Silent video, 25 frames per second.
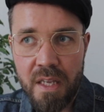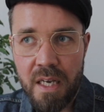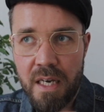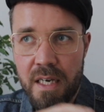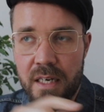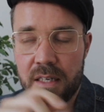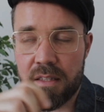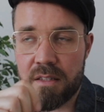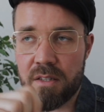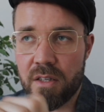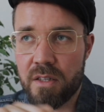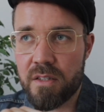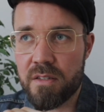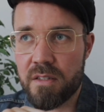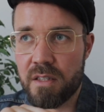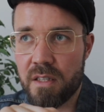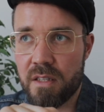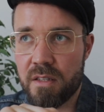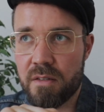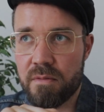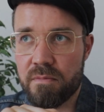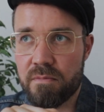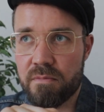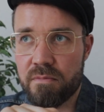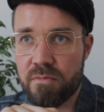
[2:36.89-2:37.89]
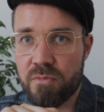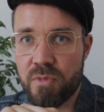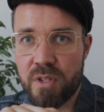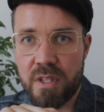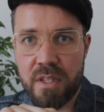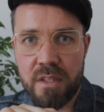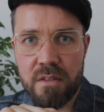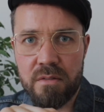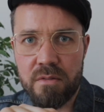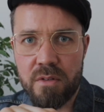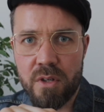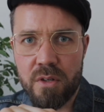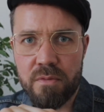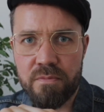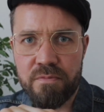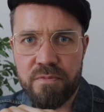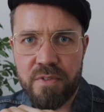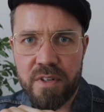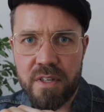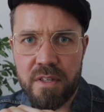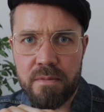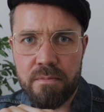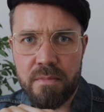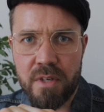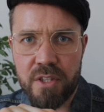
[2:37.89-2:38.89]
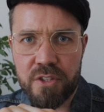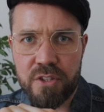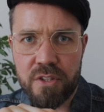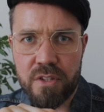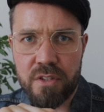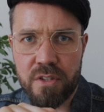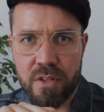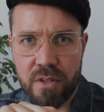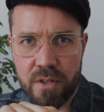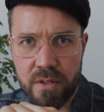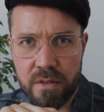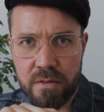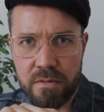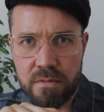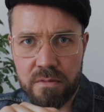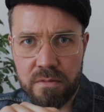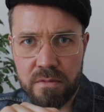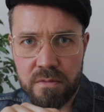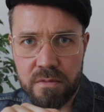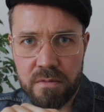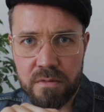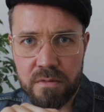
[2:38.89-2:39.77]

And it turns out really not very much at all.